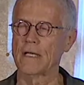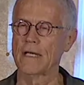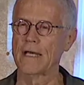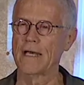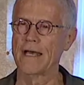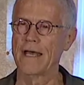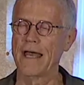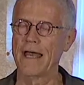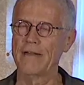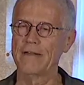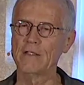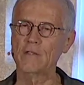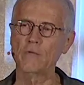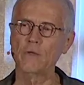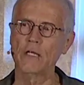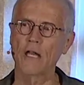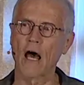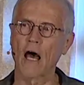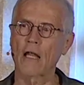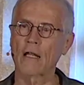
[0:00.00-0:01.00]
And this
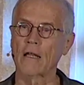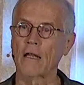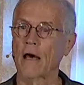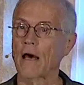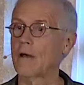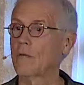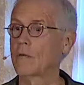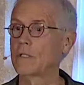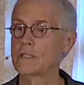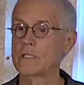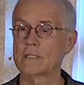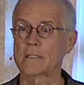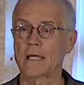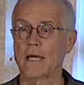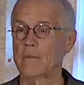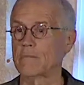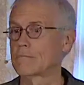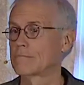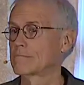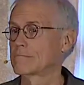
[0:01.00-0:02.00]
went on and on. We just
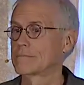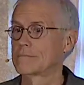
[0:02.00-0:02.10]
kept